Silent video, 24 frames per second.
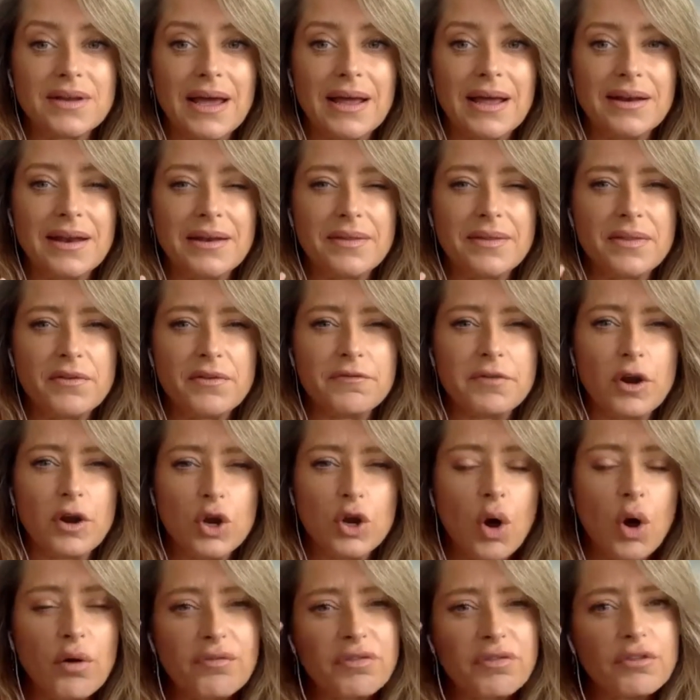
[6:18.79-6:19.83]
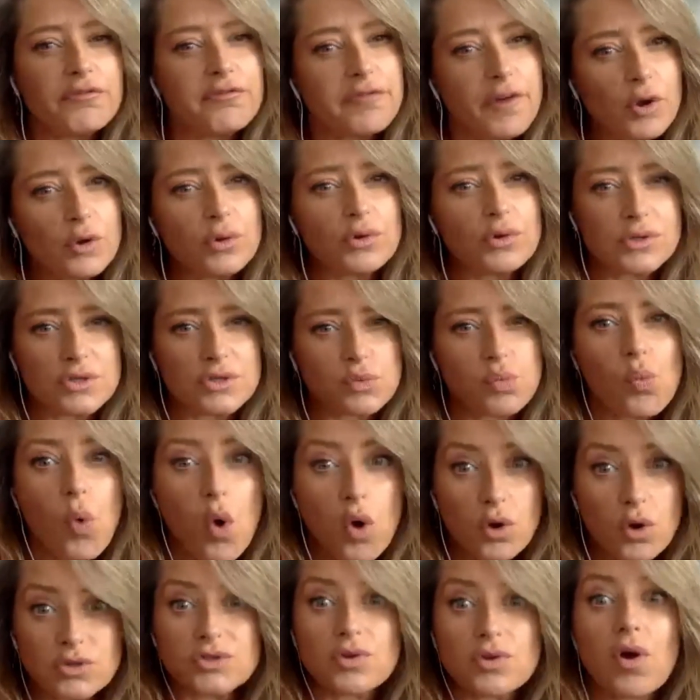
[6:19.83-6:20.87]
and the, a lot of the focus
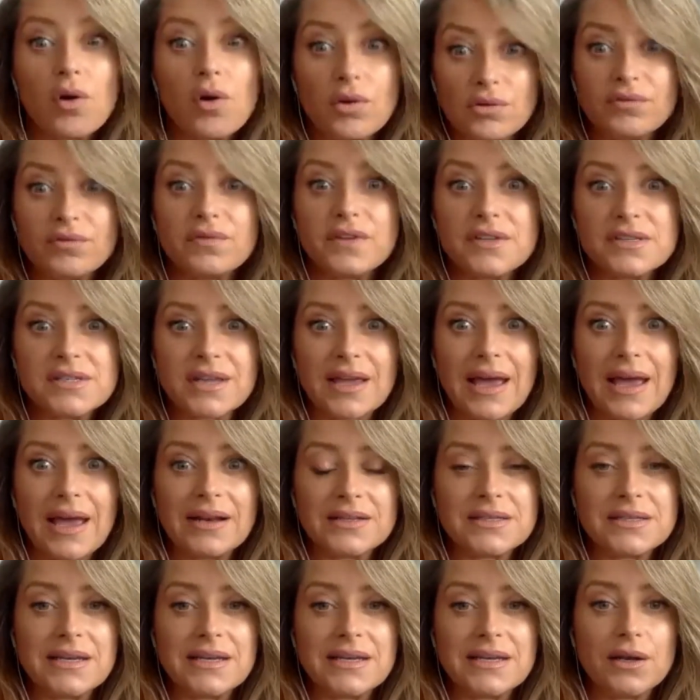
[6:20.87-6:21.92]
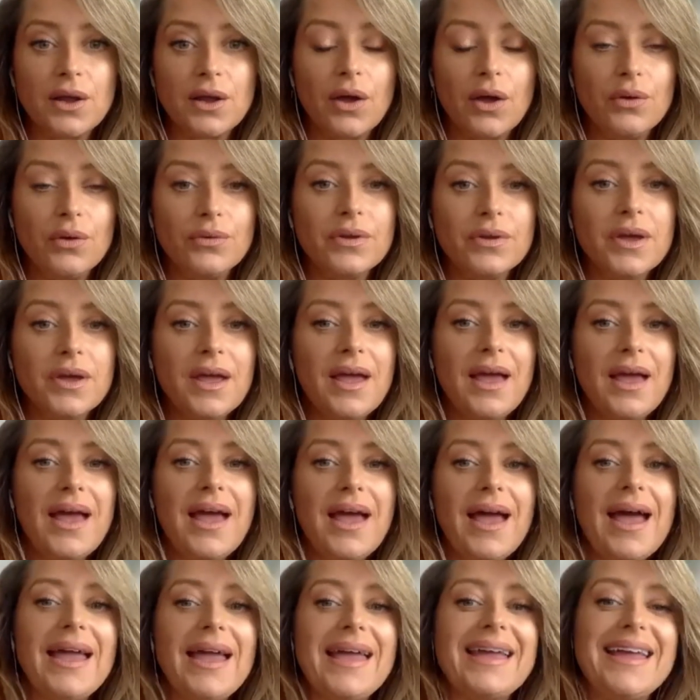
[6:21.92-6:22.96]
was on physicality alone
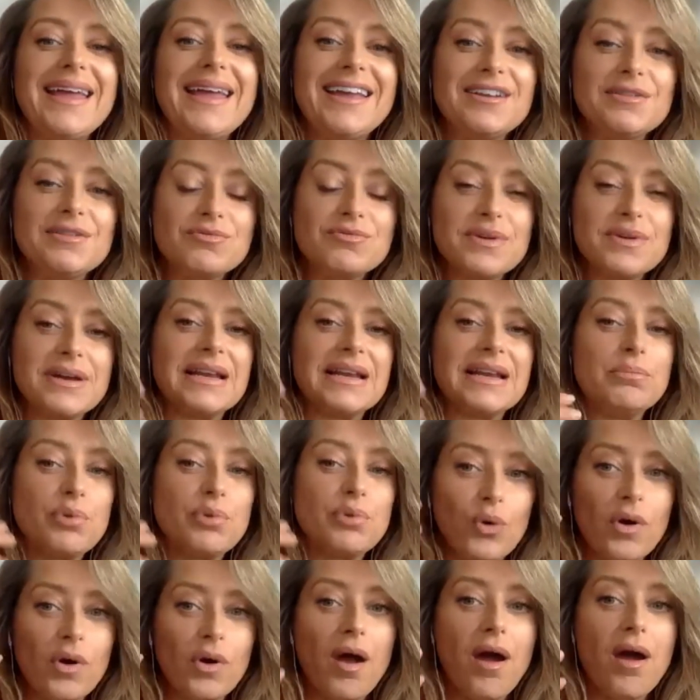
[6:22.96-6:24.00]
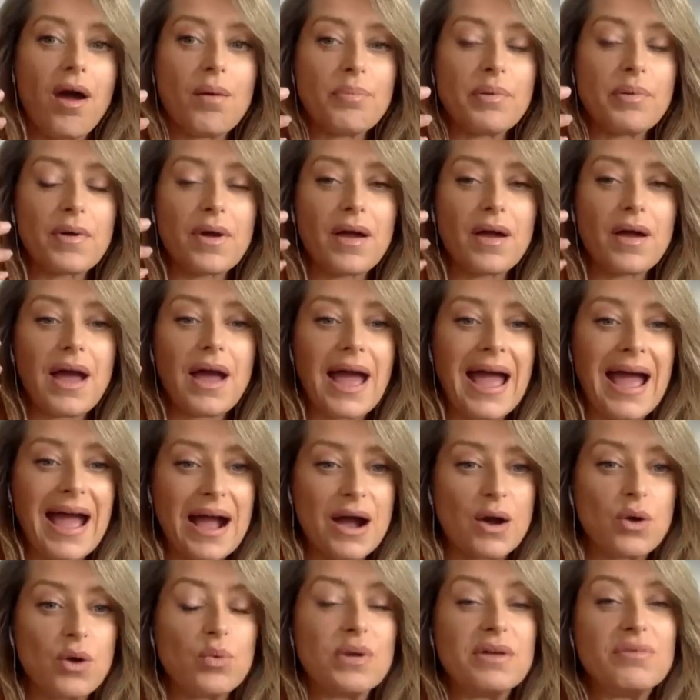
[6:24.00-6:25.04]
it really brought up
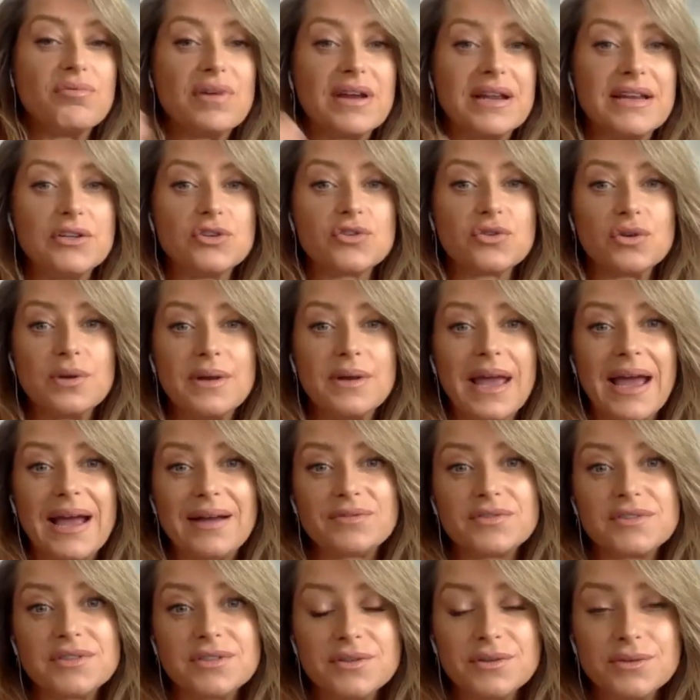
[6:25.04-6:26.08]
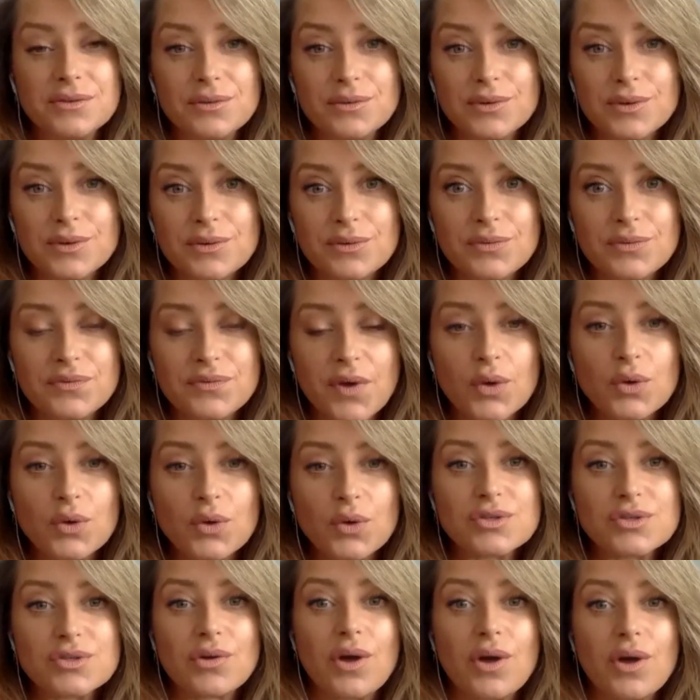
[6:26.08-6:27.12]
how we really truly have to
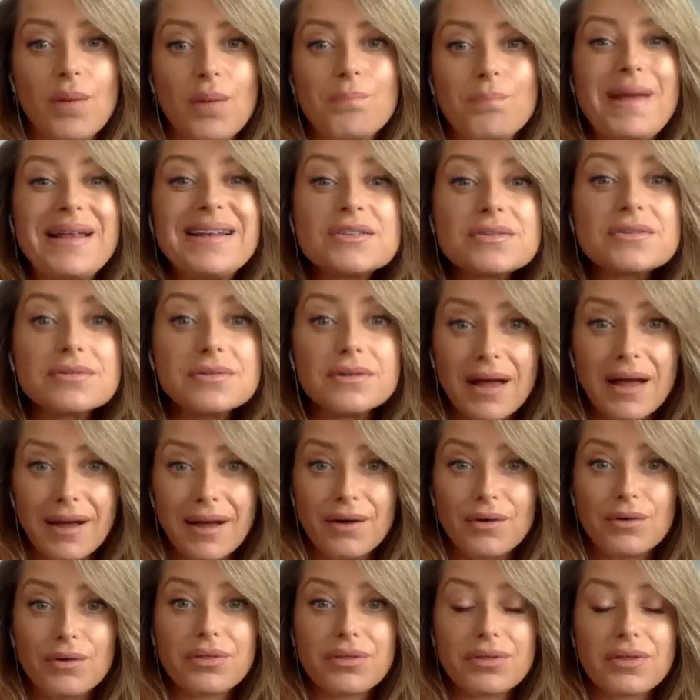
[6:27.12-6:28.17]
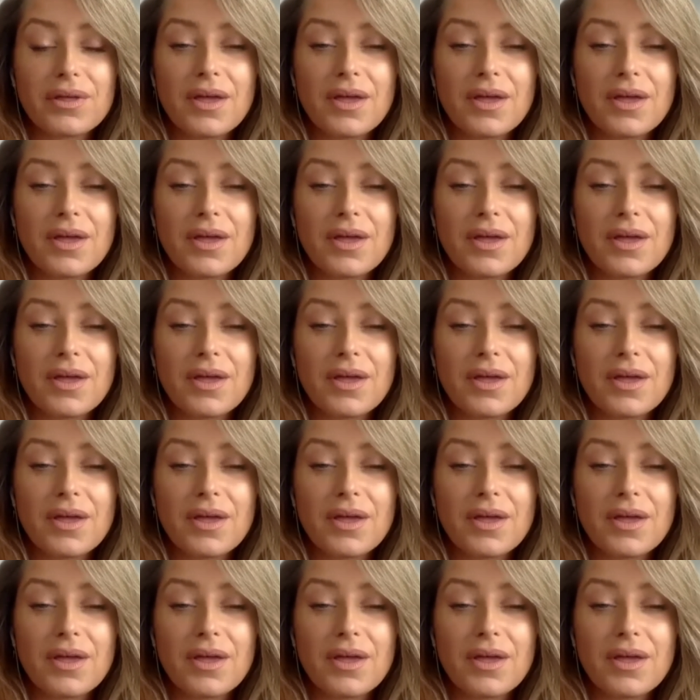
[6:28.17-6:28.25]
focus on our mental health